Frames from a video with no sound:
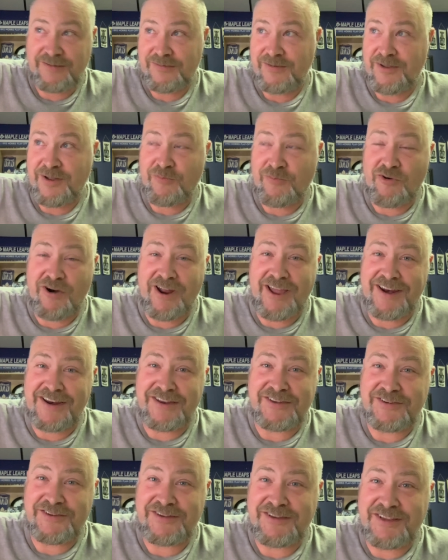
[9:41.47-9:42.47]
I'm
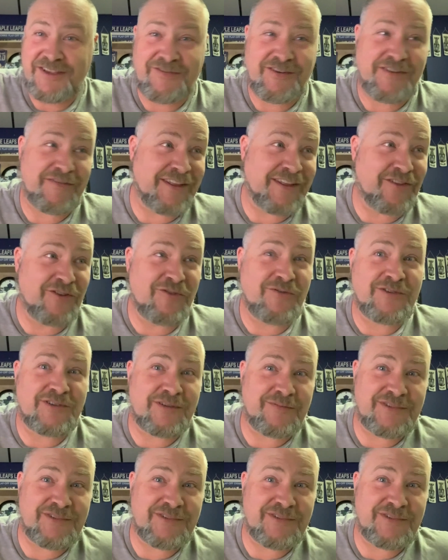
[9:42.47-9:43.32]
riding. Even if I lose, I'm